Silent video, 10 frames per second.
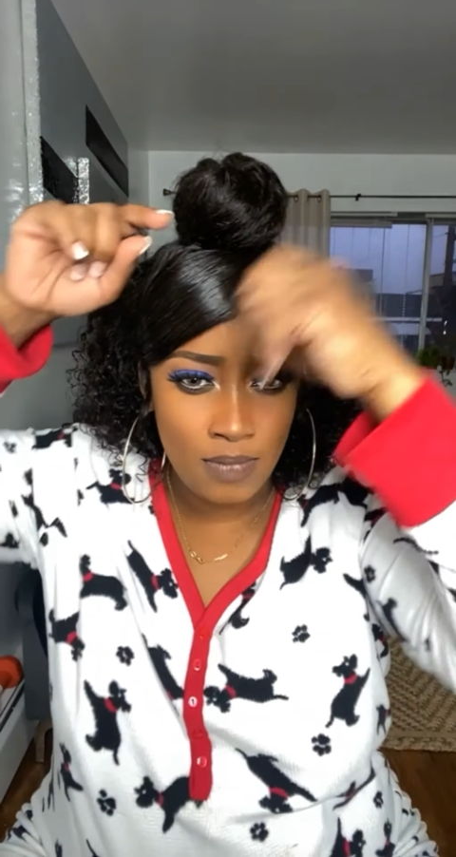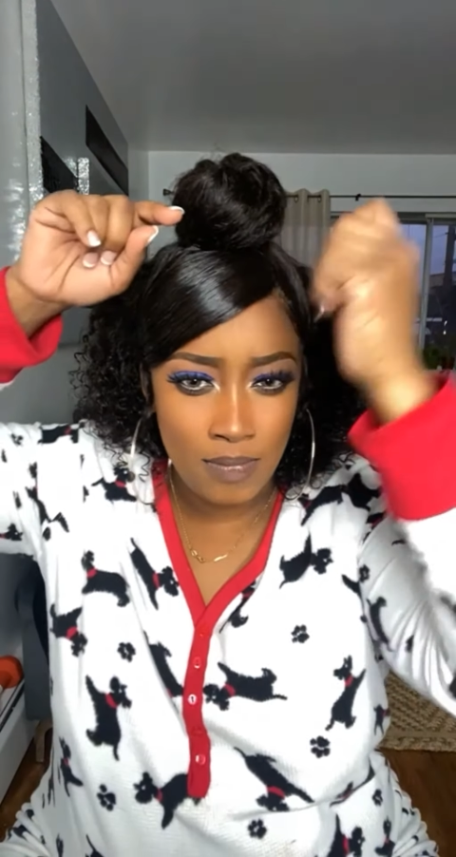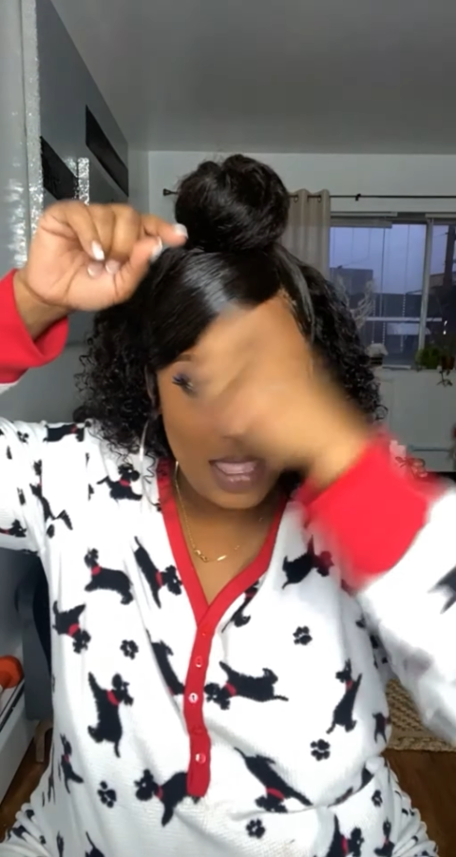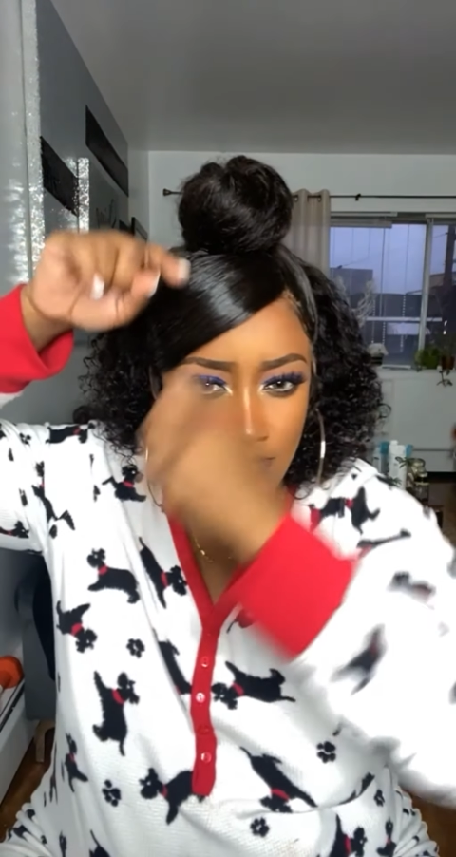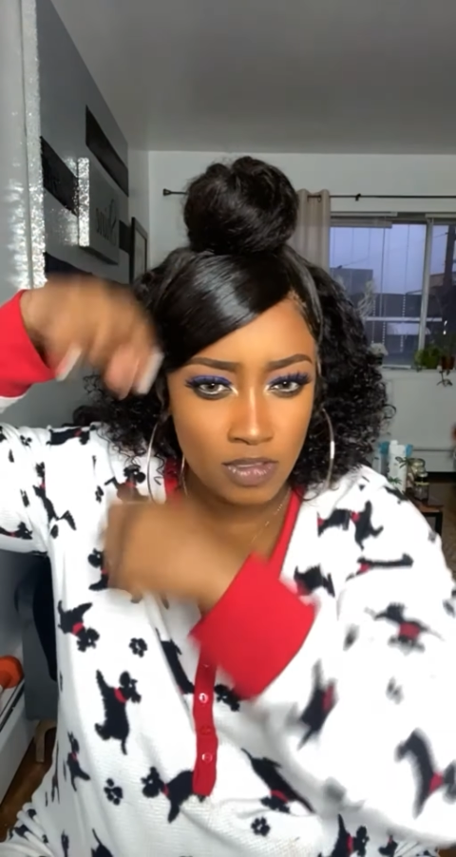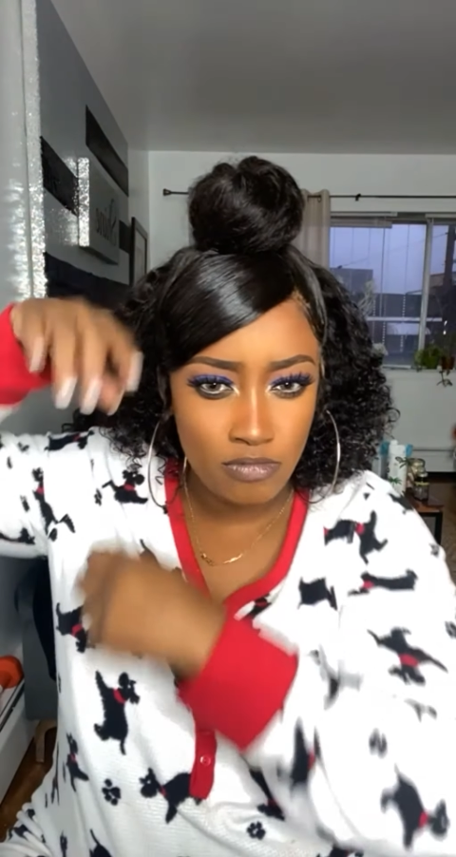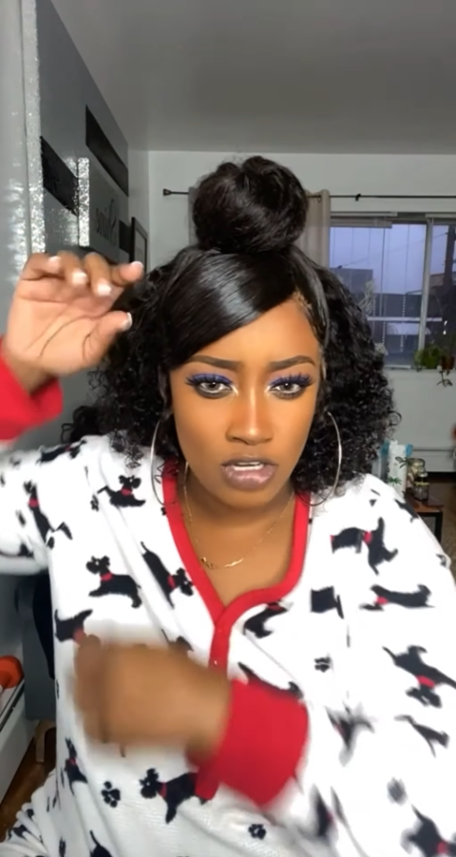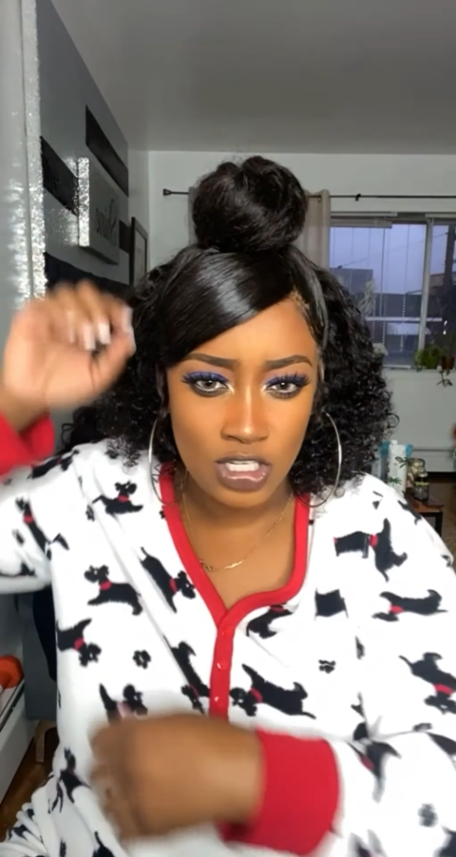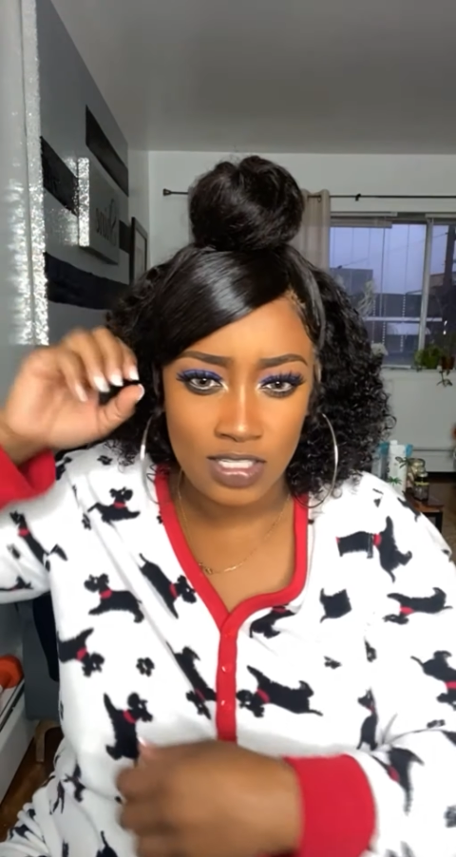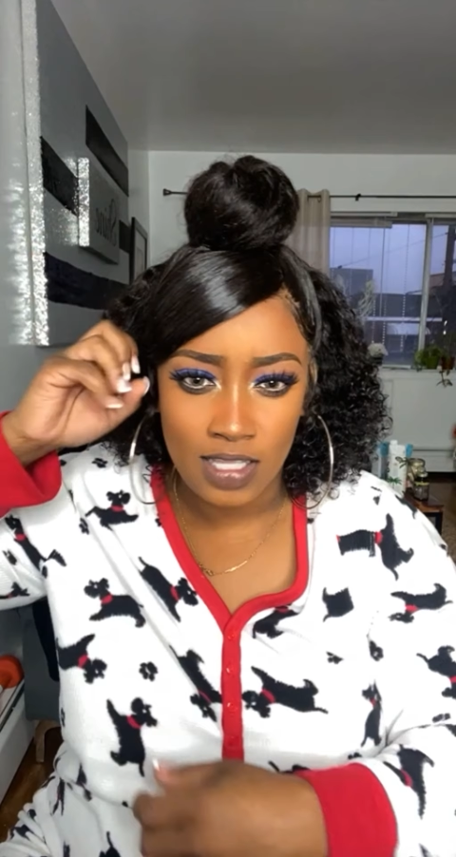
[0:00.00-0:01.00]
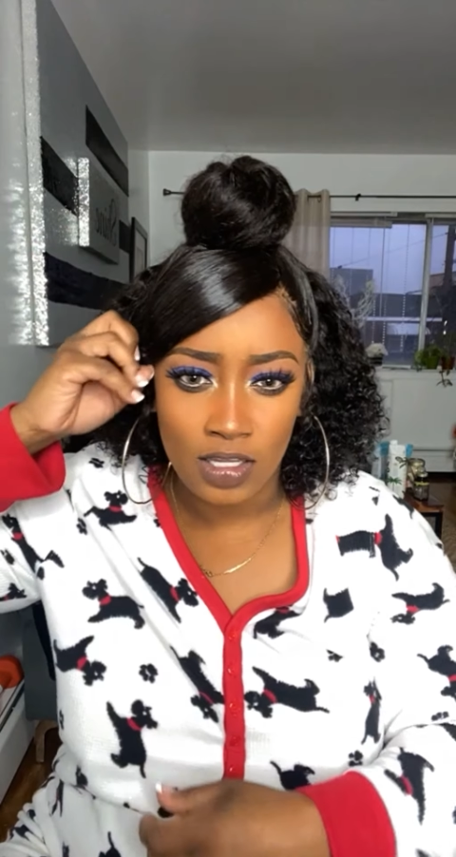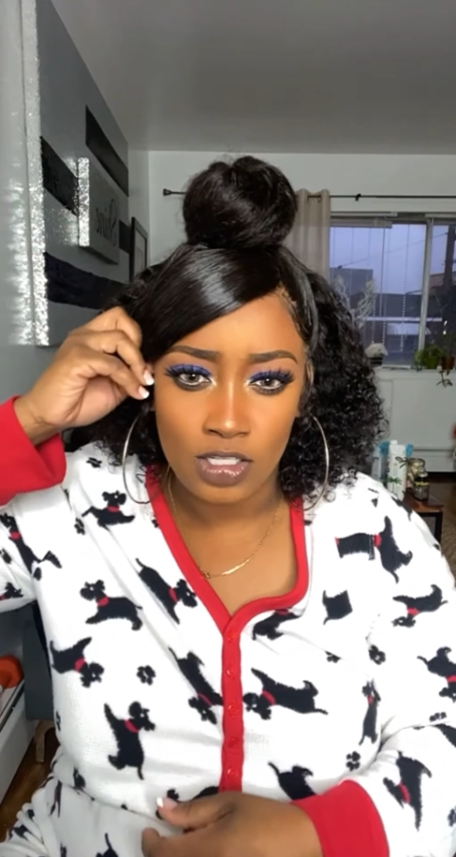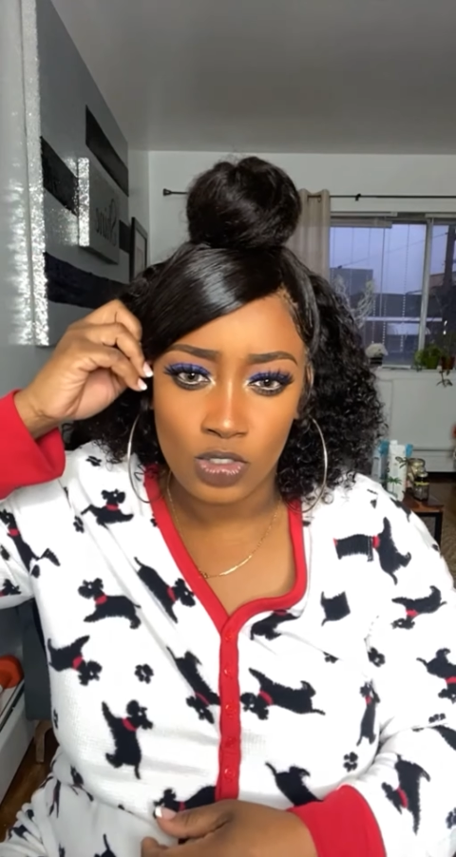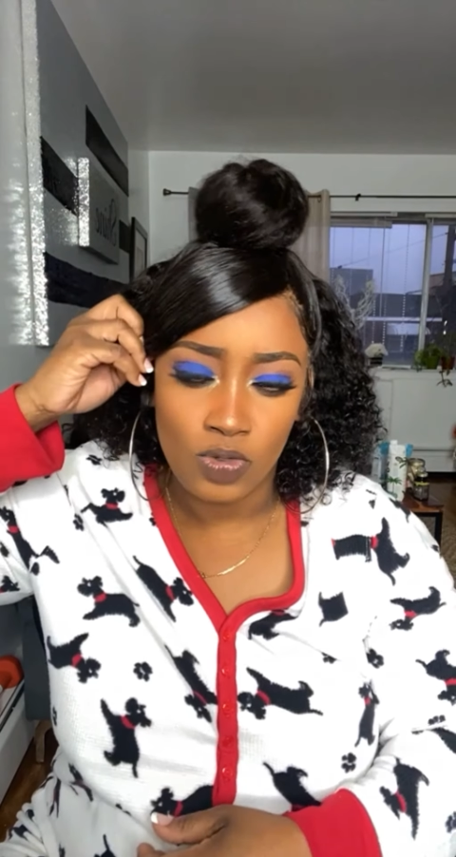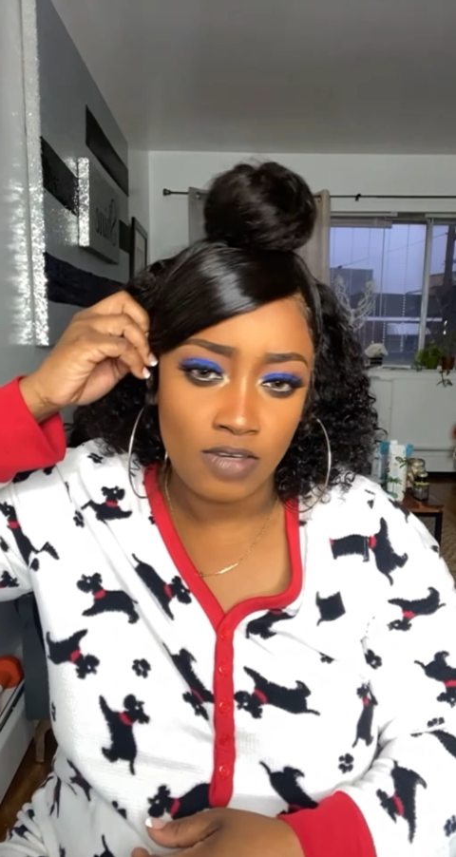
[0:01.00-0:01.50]
I'm gonna have to brush this out
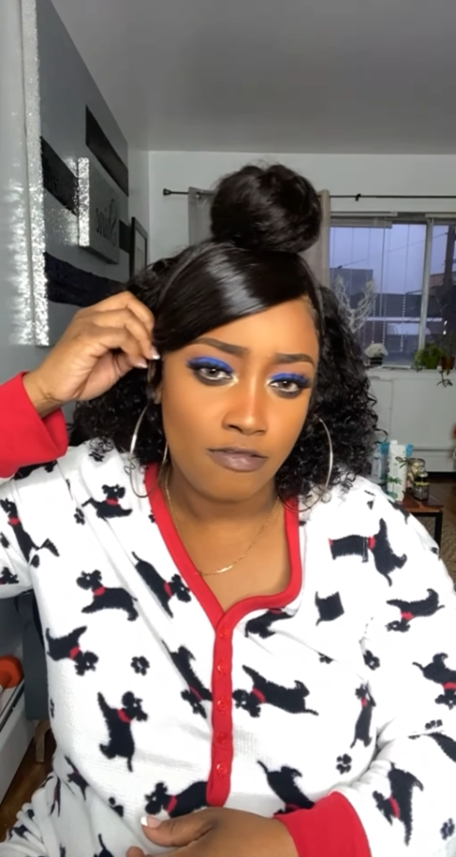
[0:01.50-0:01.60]
and do it